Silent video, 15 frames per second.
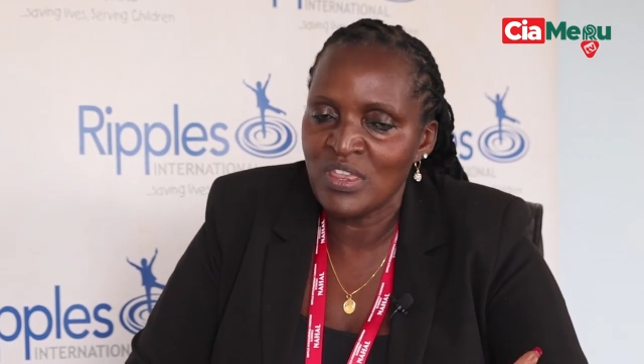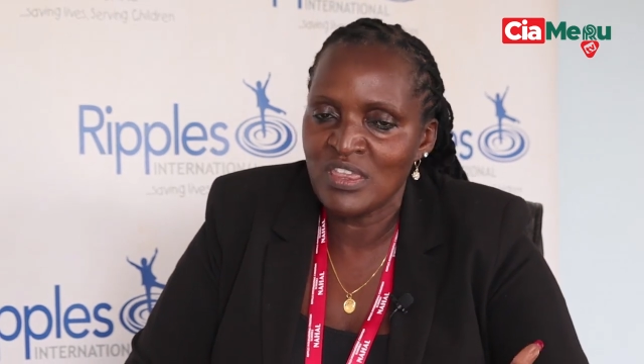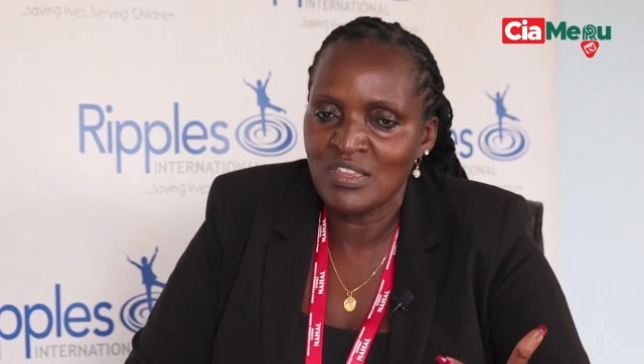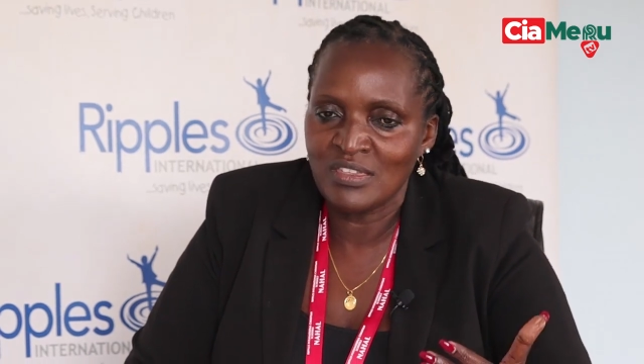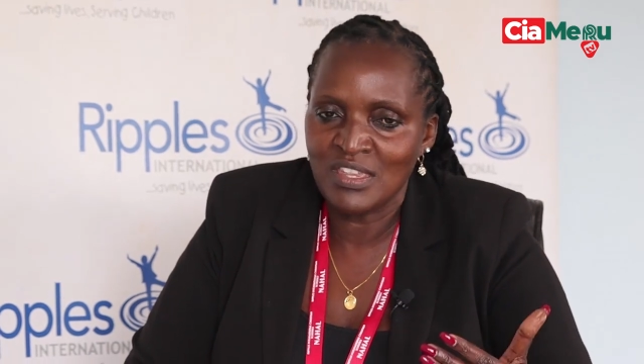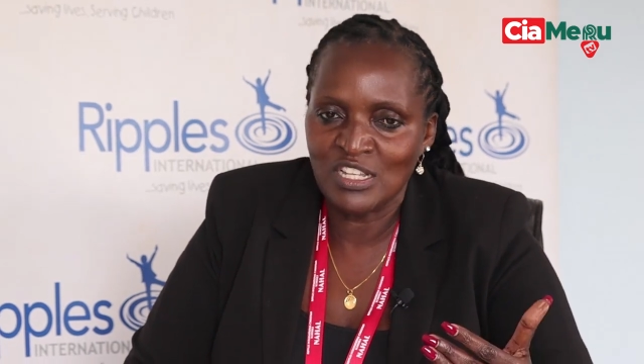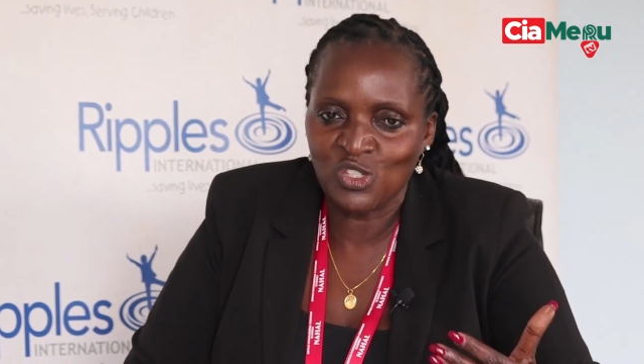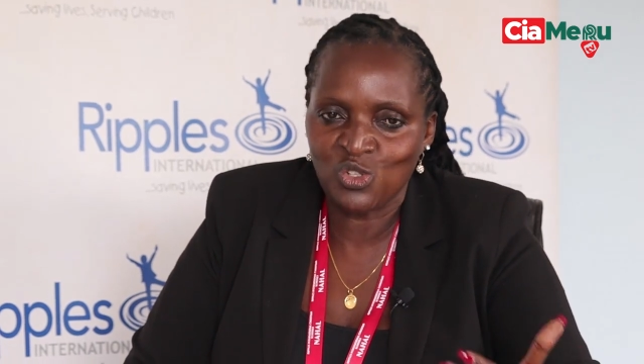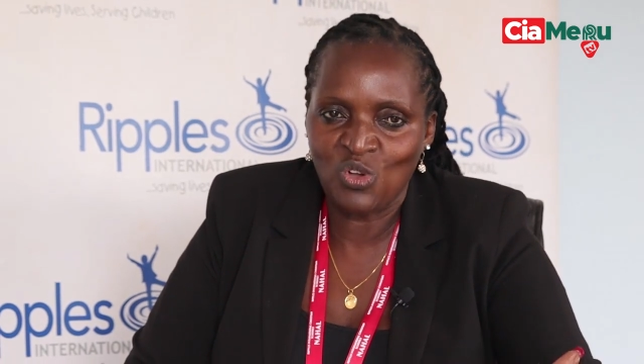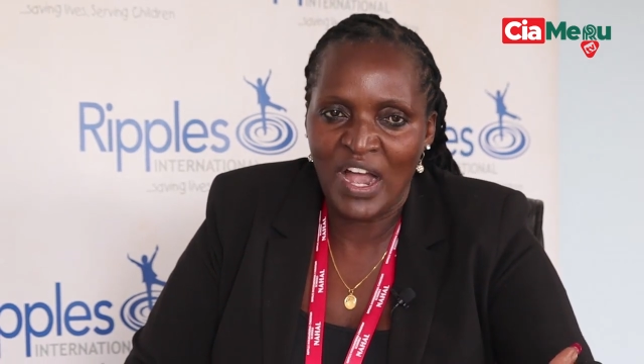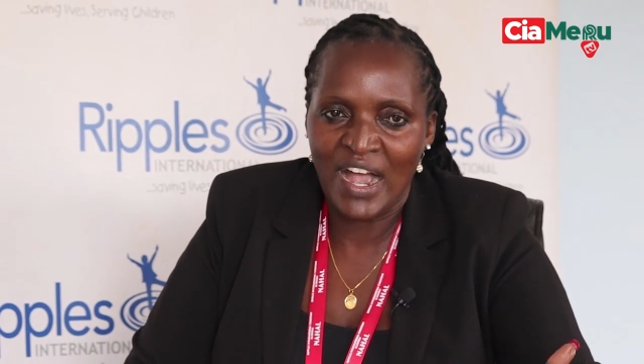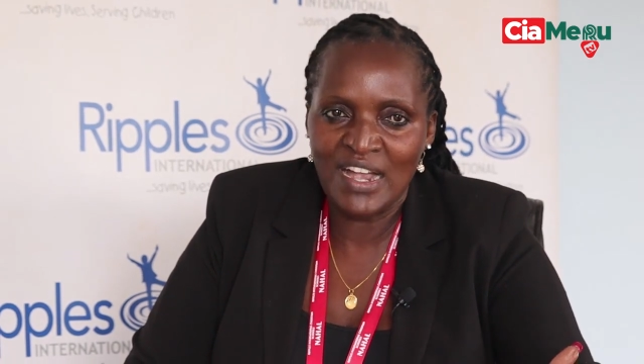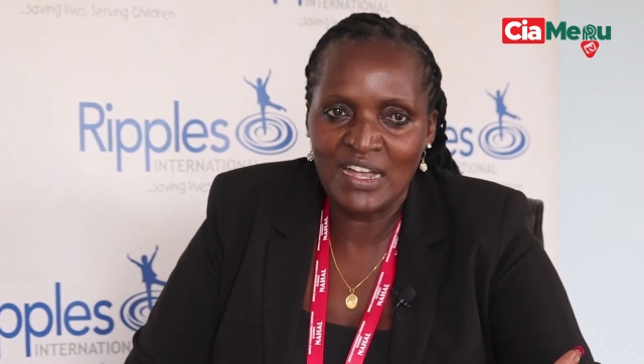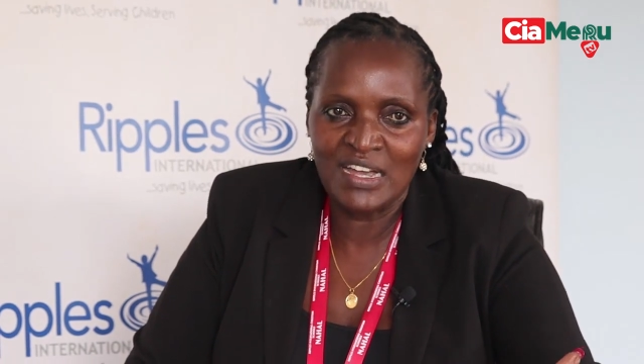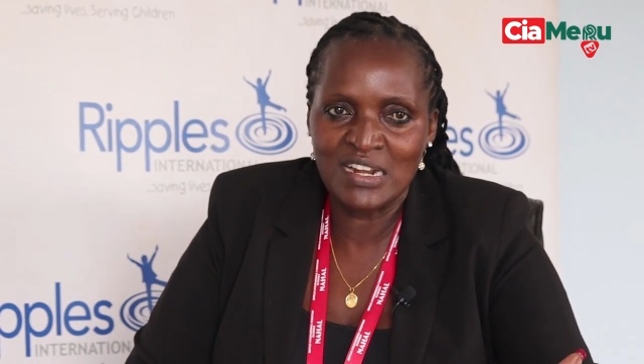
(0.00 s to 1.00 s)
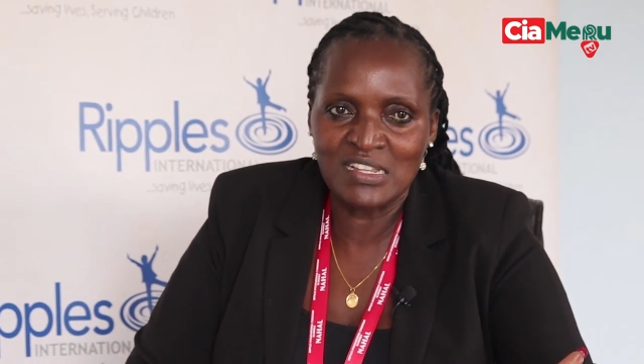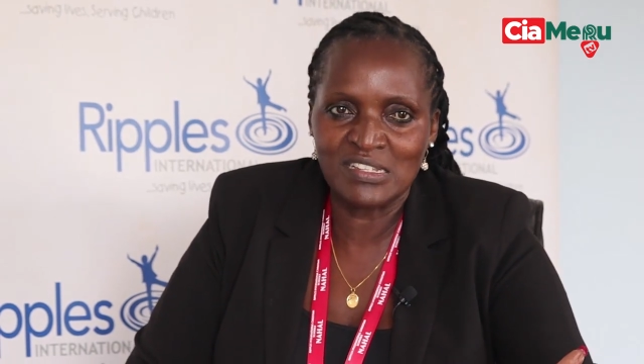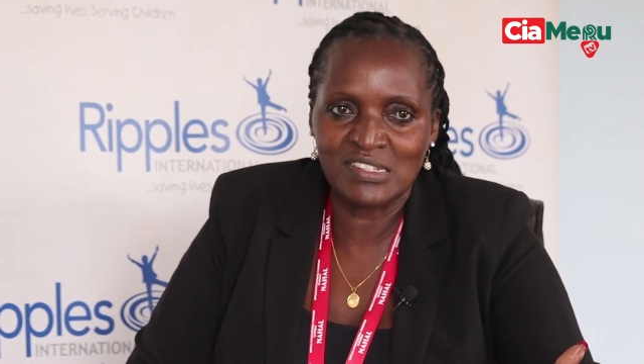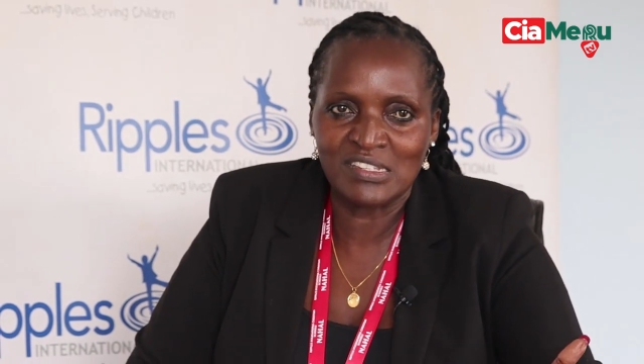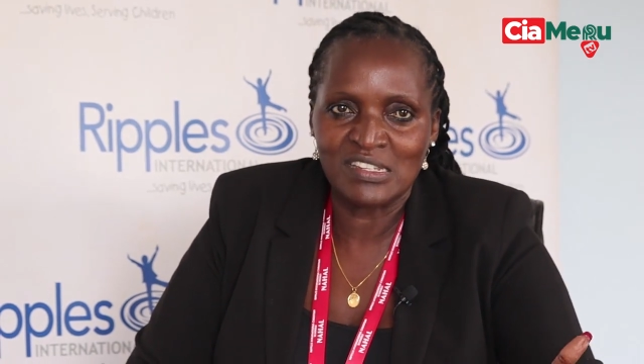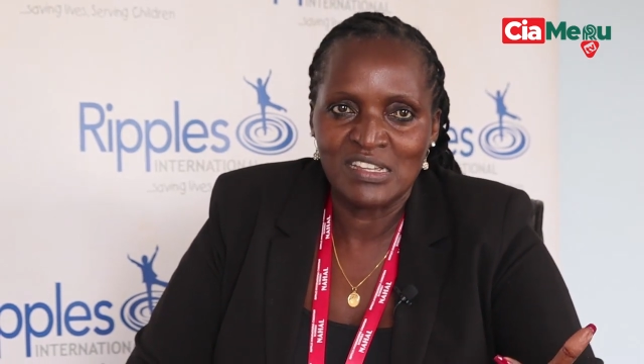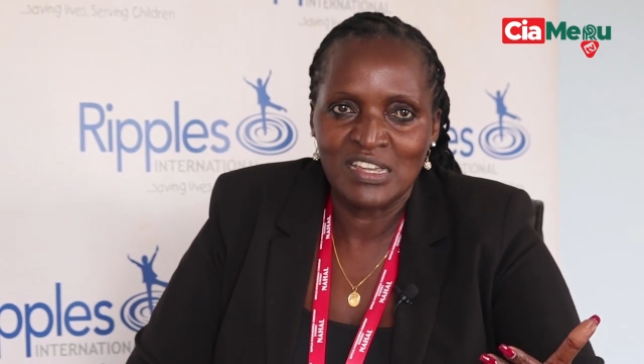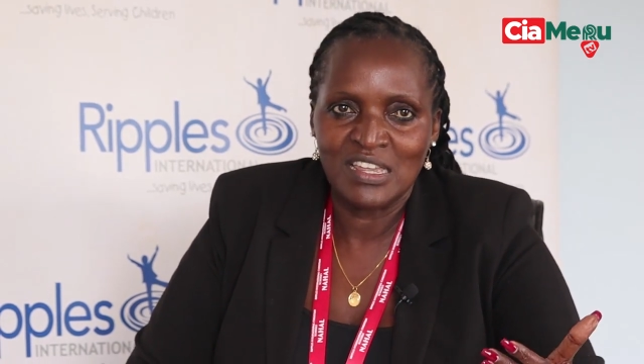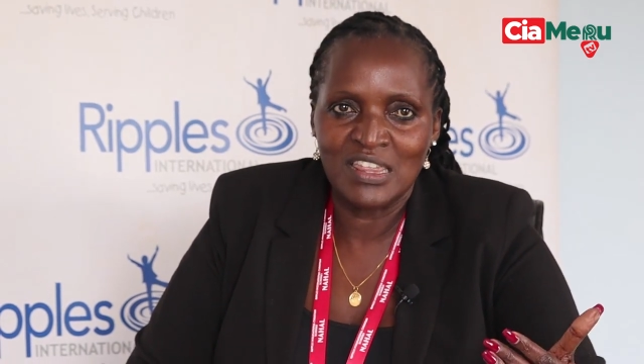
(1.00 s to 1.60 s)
When they saw her grades,